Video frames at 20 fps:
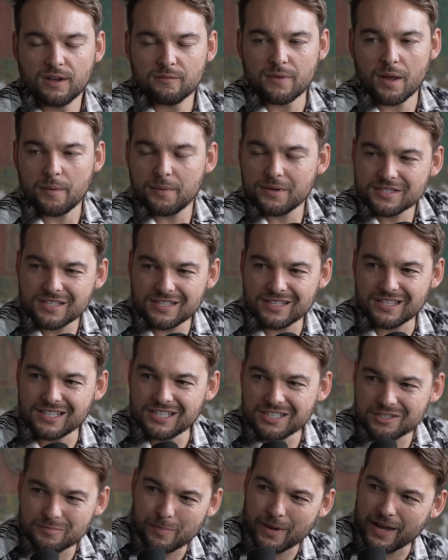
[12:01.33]
maybe it's in the
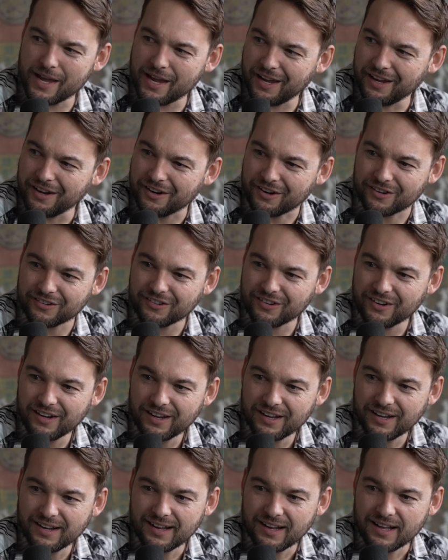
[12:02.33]
East Bay, or
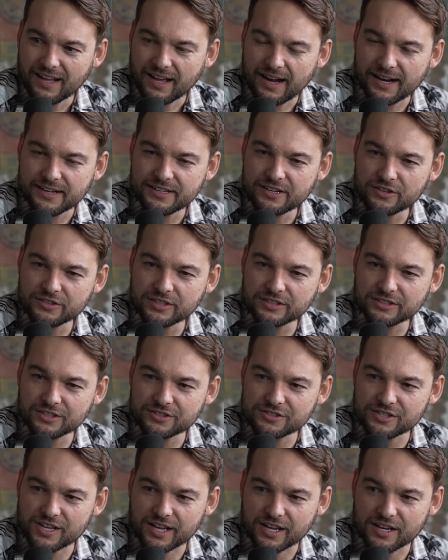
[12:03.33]
I know that there
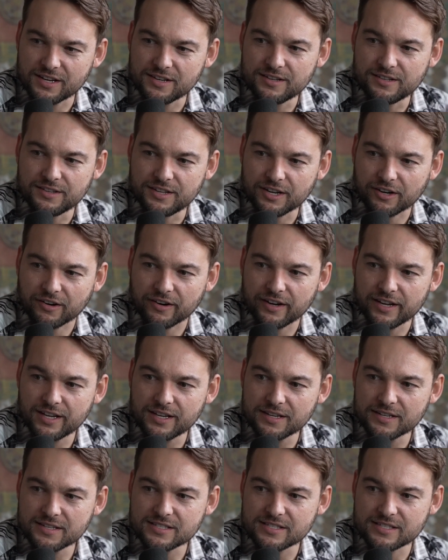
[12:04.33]

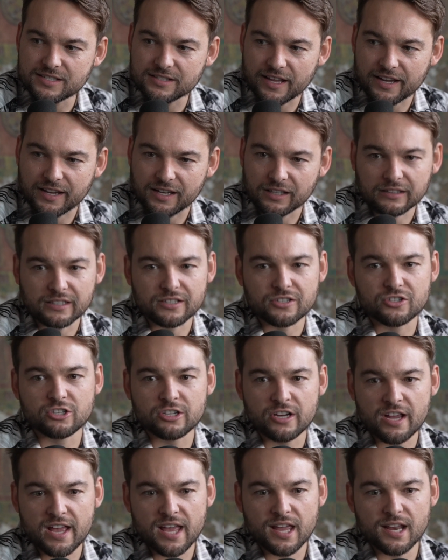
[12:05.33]
is like a
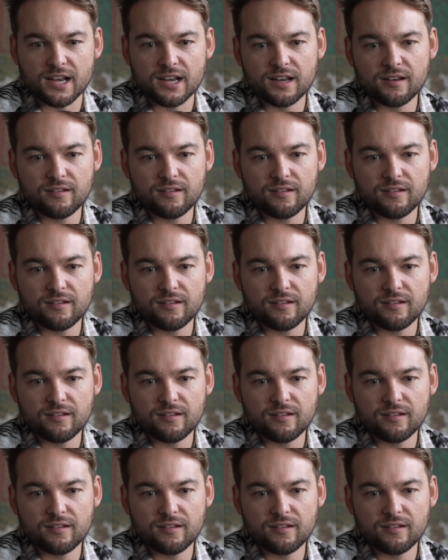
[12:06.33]
legit